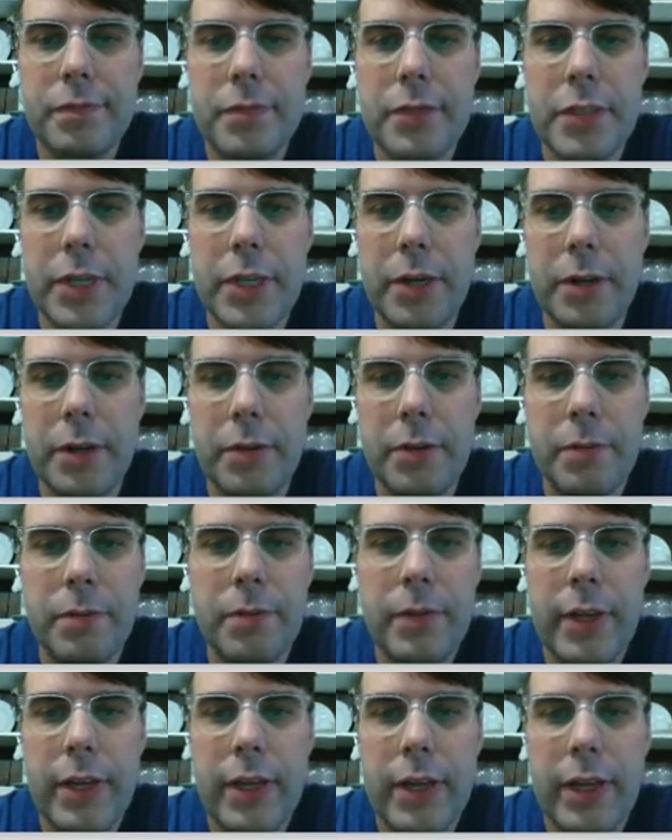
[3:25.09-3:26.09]

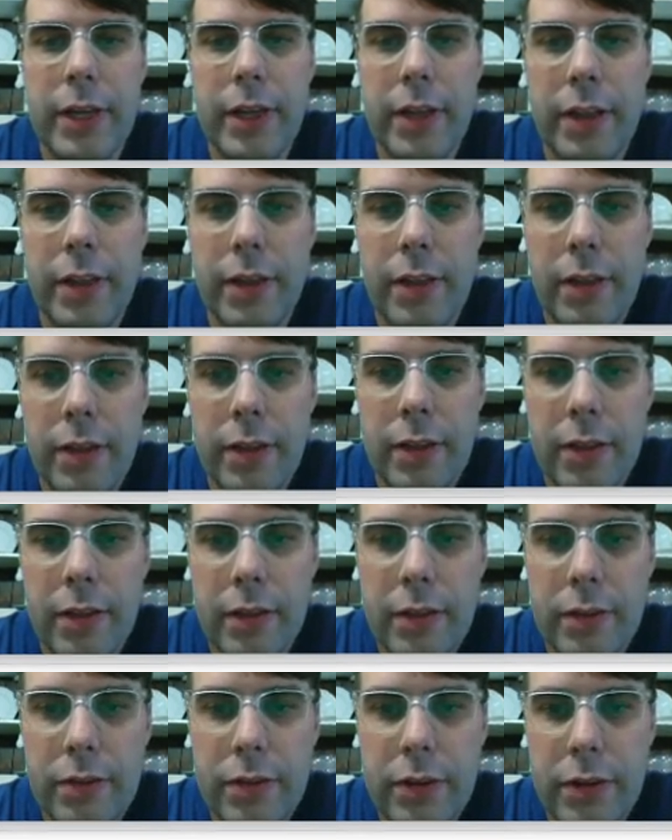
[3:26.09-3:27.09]
so
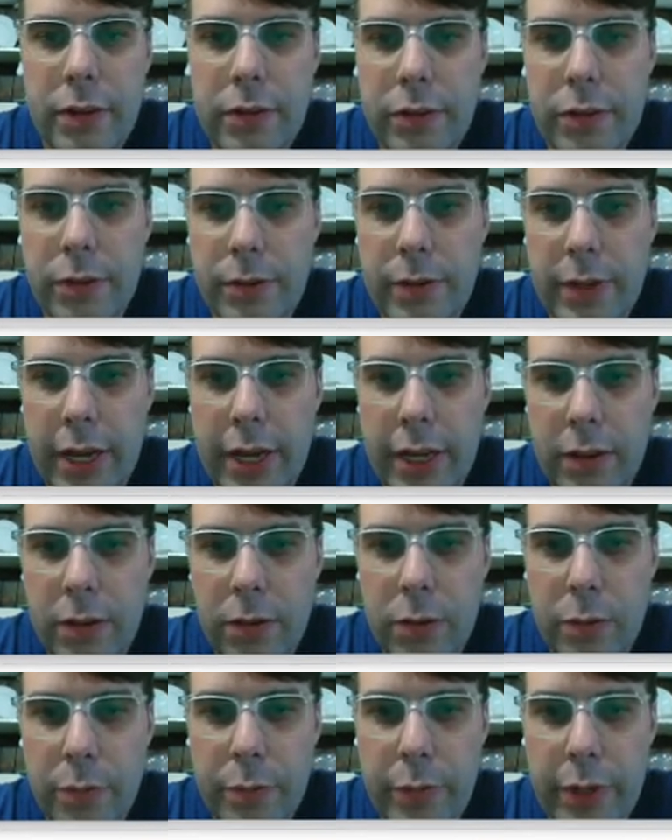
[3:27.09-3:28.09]
let's see, let's scoot that a
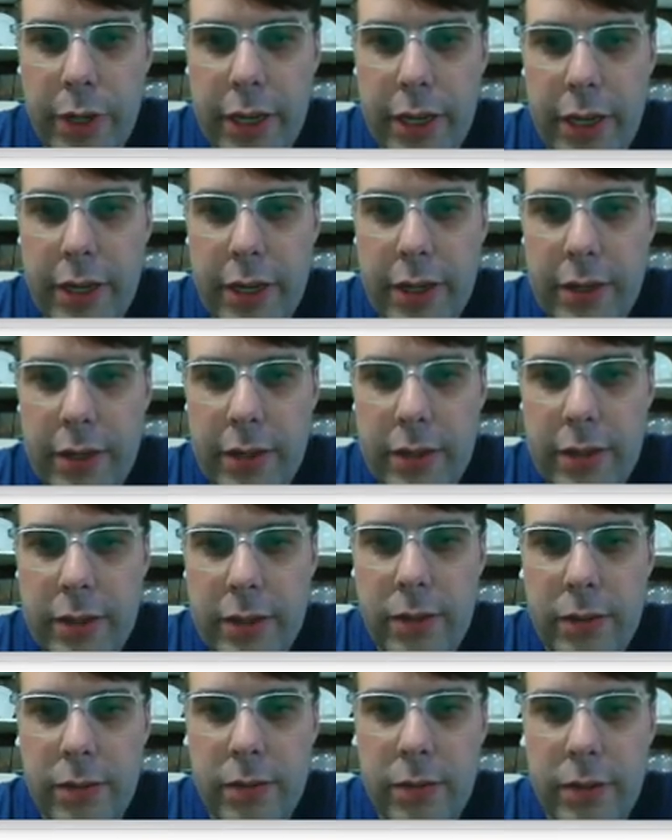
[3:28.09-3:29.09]
little bit
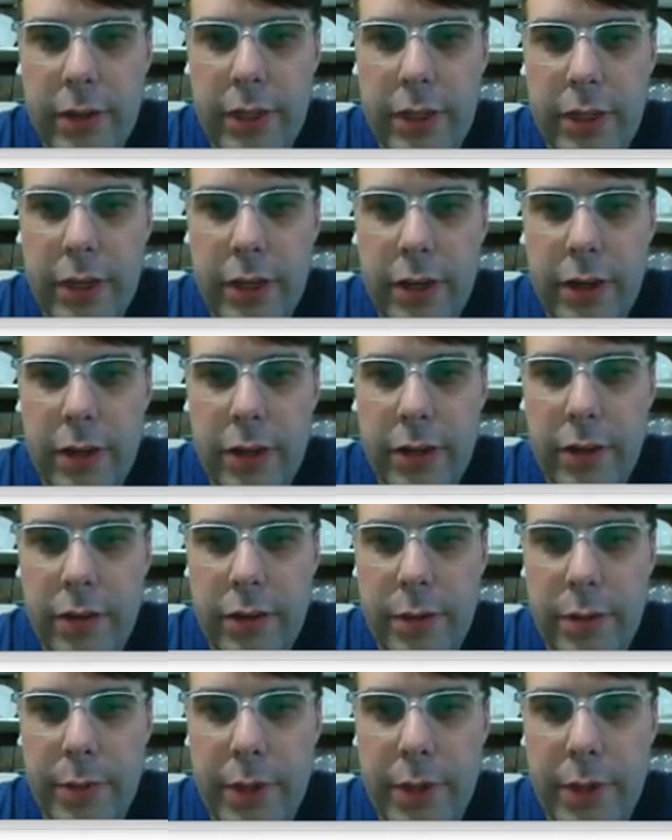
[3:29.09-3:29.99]
right there. This could